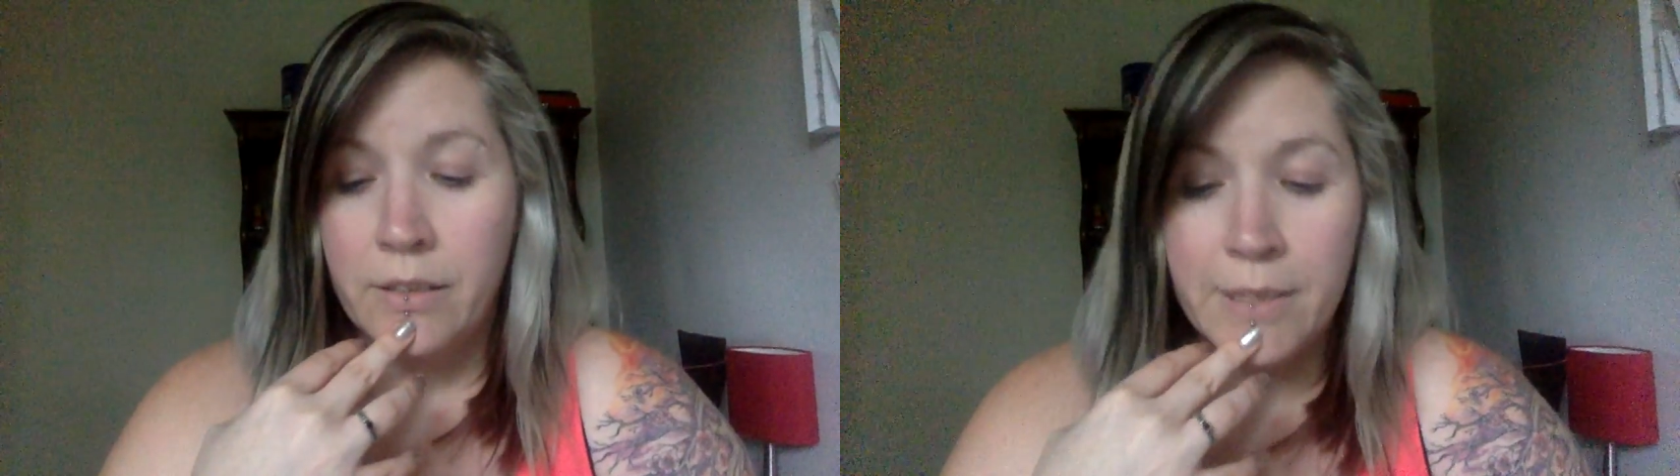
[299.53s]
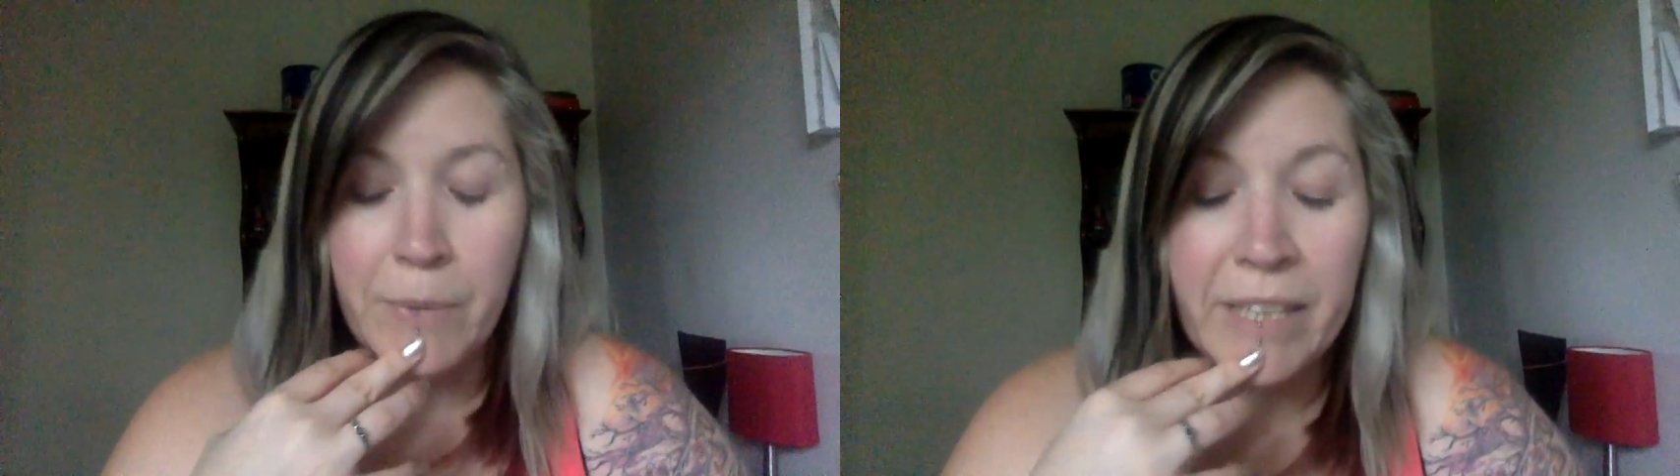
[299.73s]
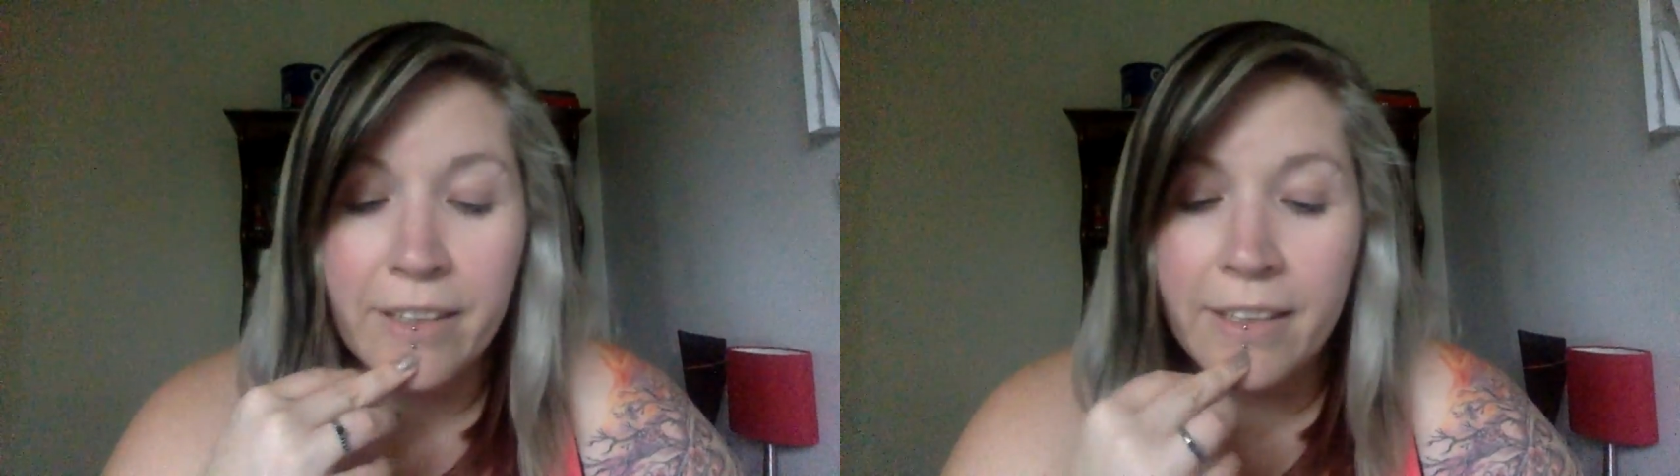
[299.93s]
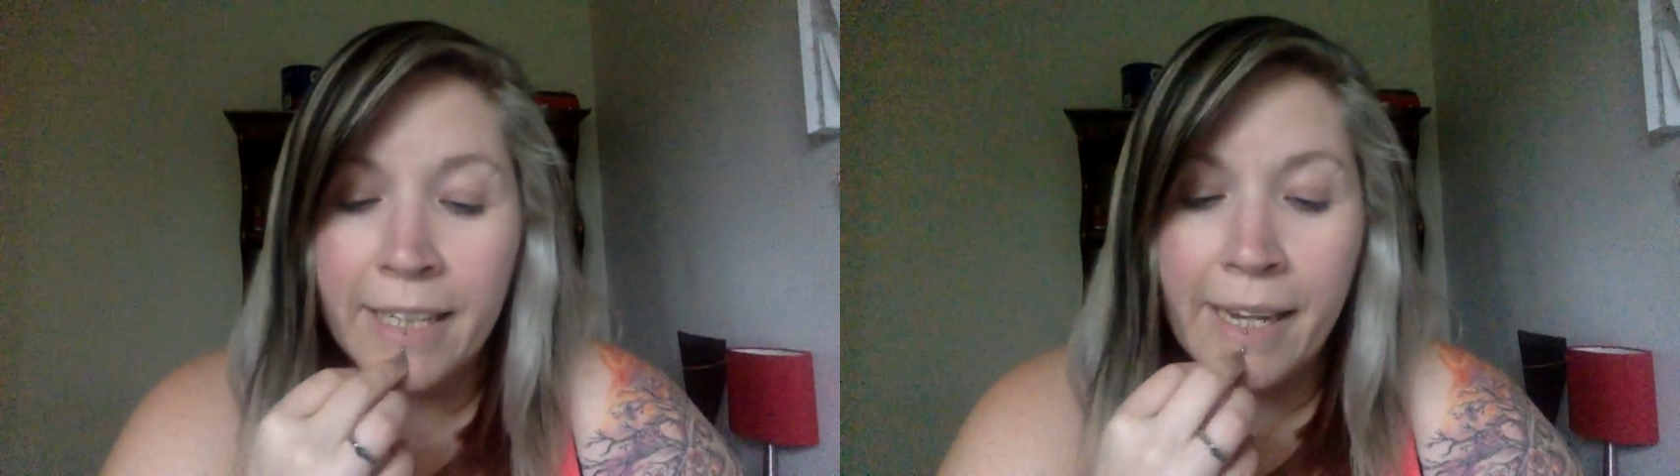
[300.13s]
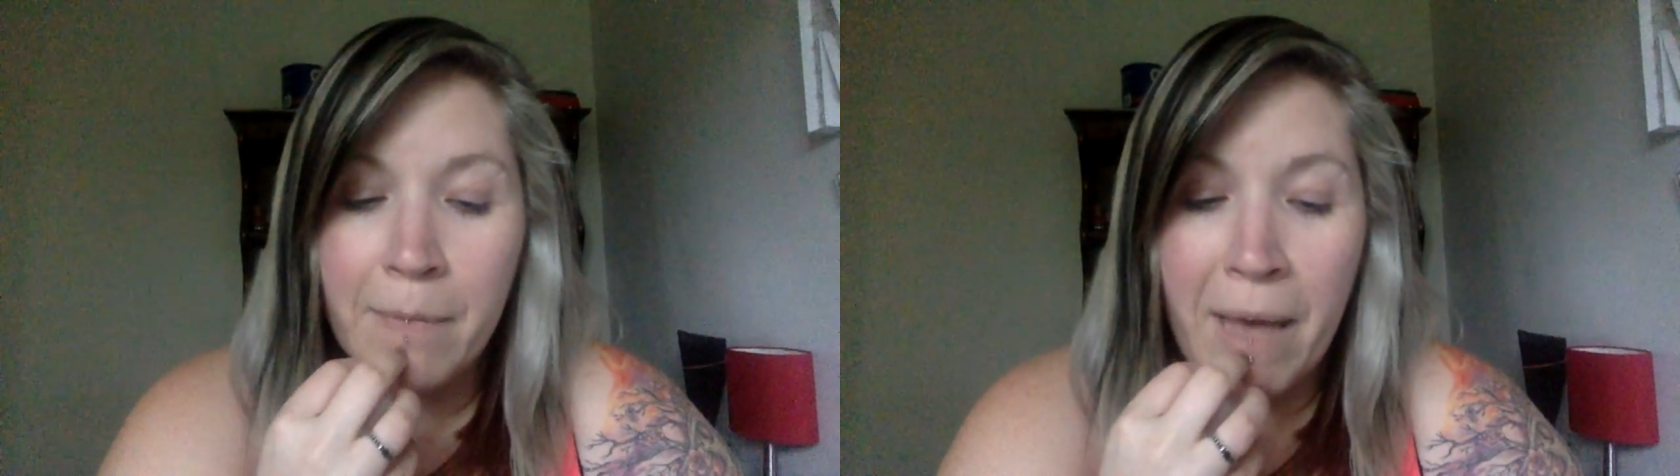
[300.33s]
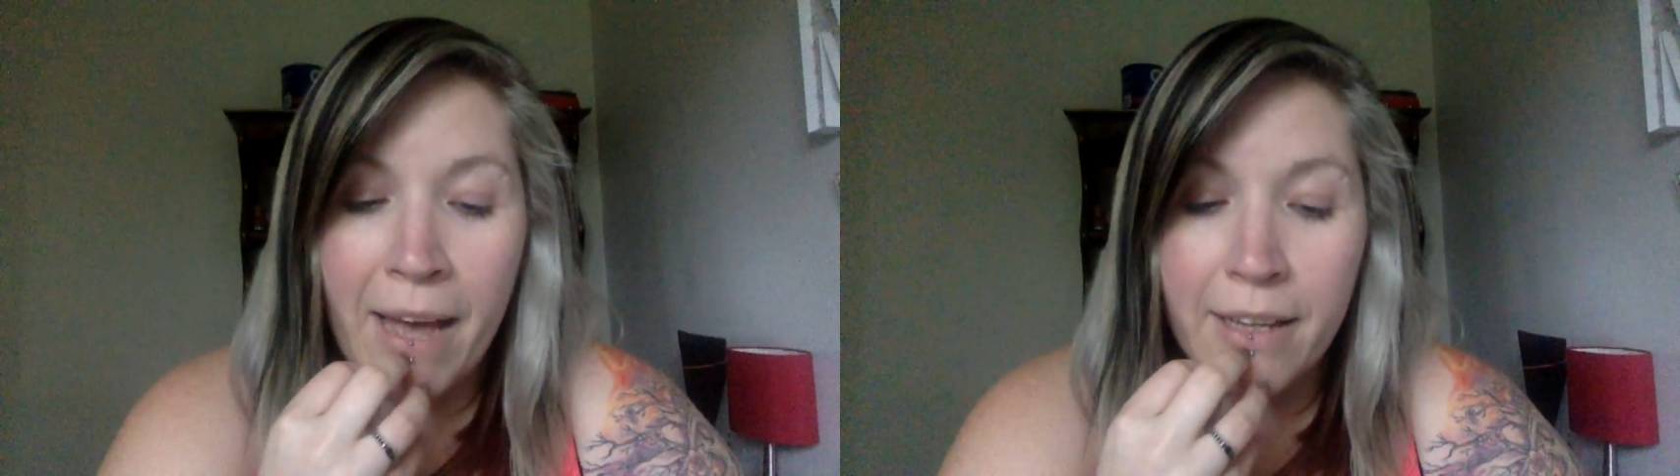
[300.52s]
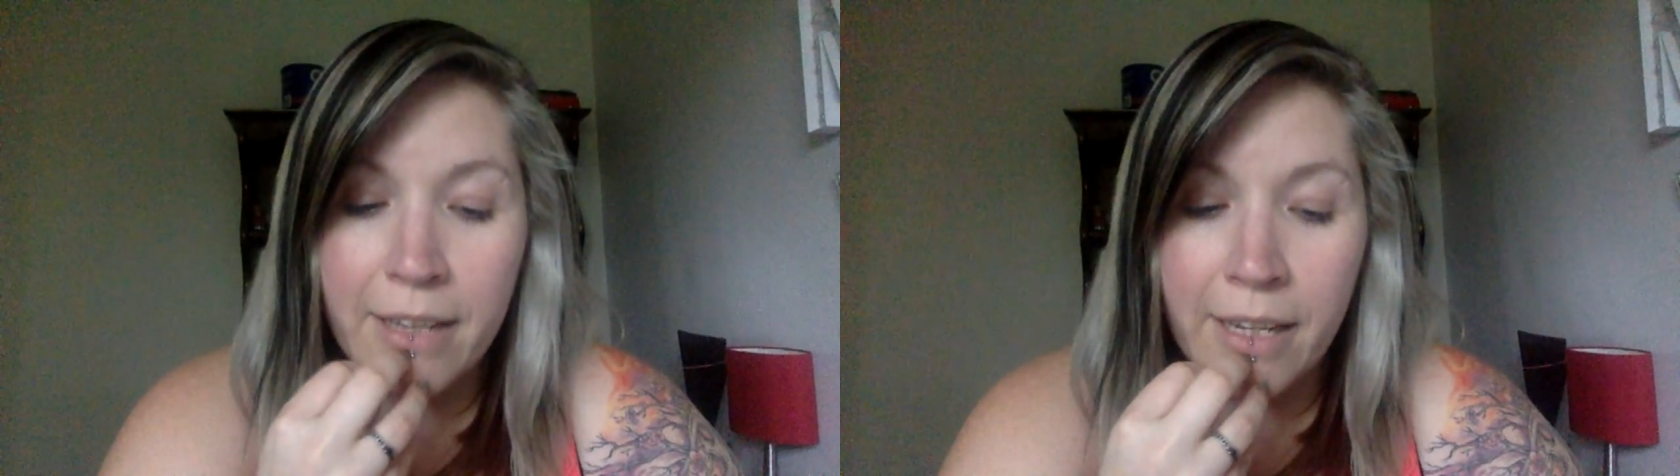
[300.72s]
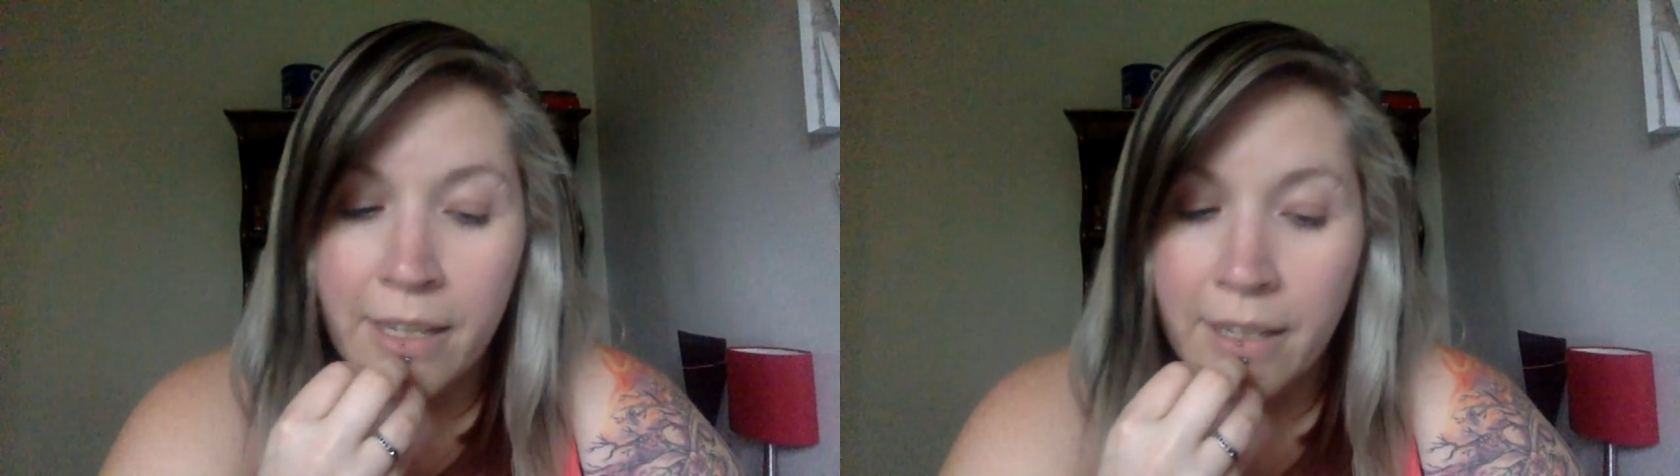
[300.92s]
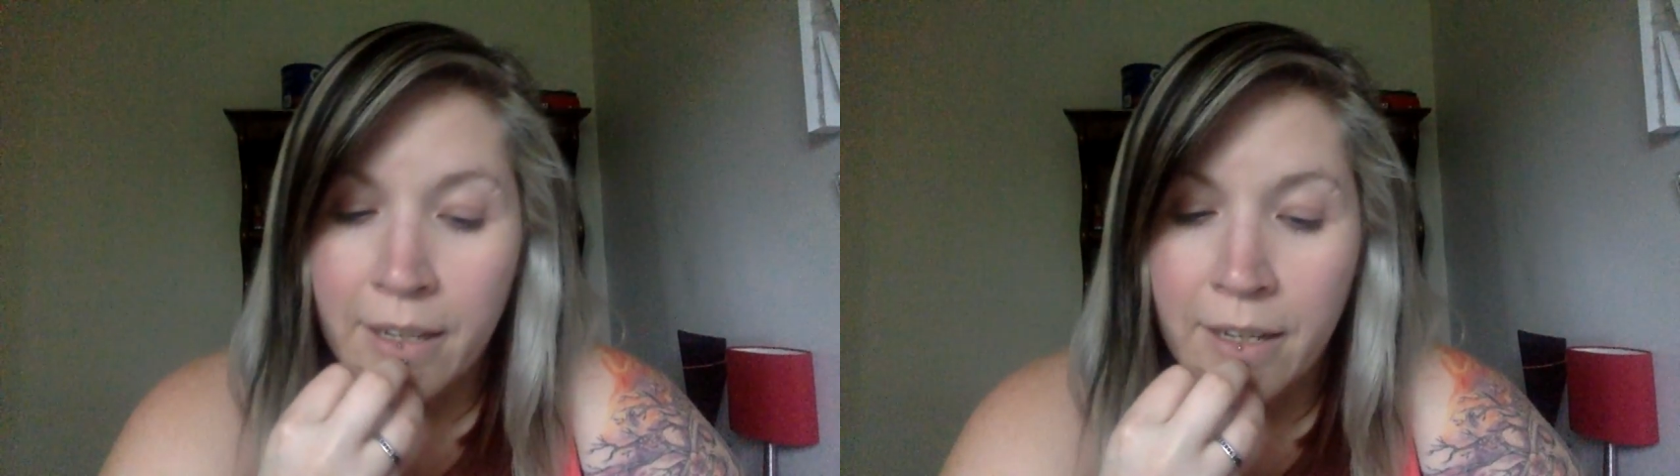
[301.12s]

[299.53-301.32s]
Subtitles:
It's weird thinking back, like,